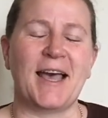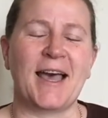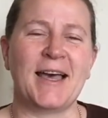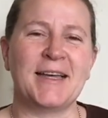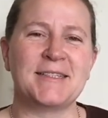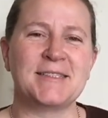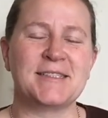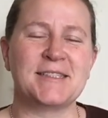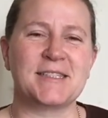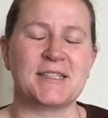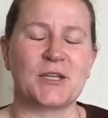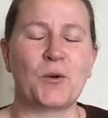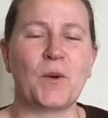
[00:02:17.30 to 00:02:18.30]
And
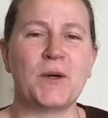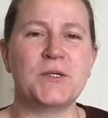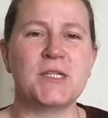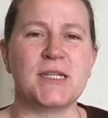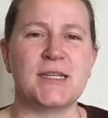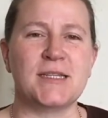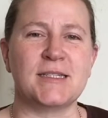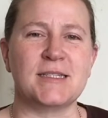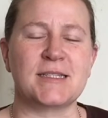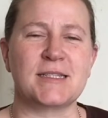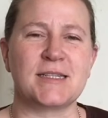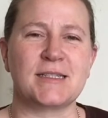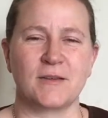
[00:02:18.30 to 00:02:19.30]
the quote
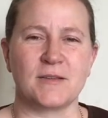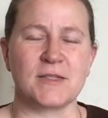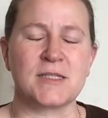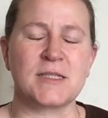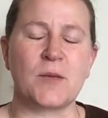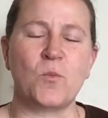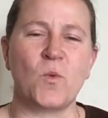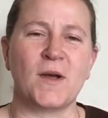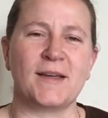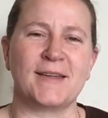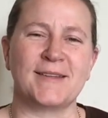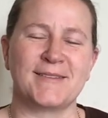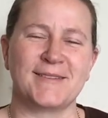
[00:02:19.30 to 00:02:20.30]
is,
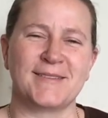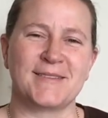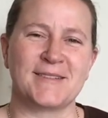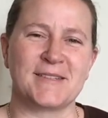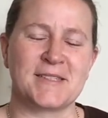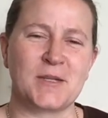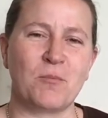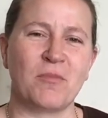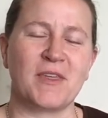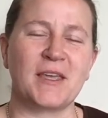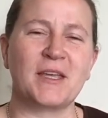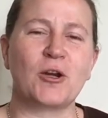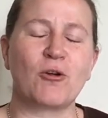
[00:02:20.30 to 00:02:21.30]
"Somewhere,
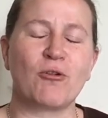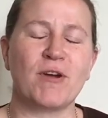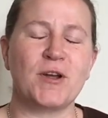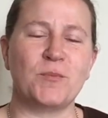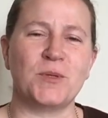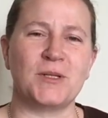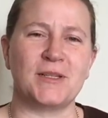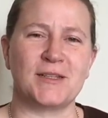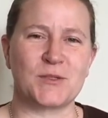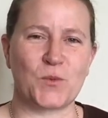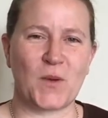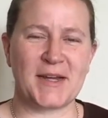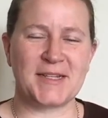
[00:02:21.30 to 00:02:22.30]
something incredible is
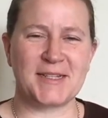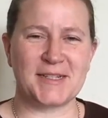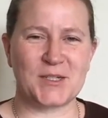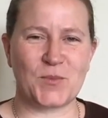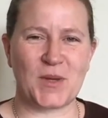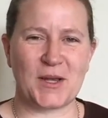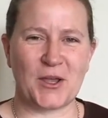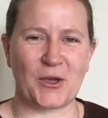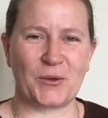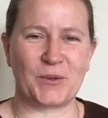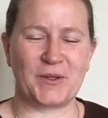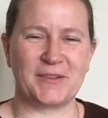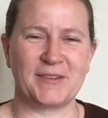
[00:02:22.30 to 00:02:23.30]
waiting to be
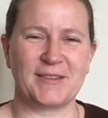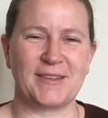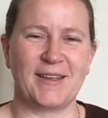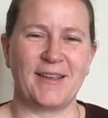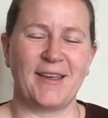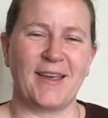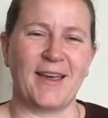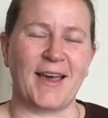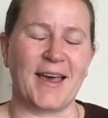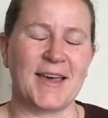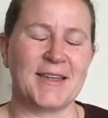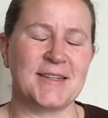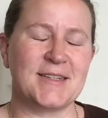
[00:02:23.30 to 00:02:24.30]
known."
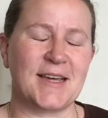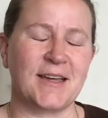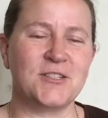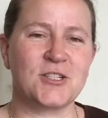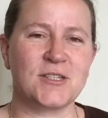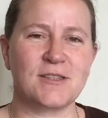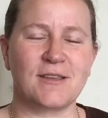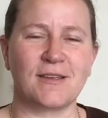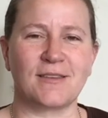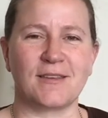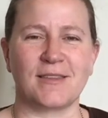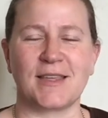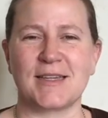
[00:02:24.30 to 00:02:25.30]
And I just think
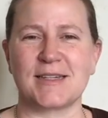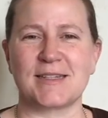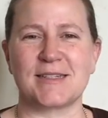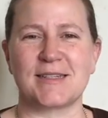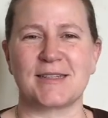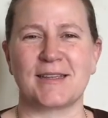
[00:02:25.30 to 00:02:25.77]
that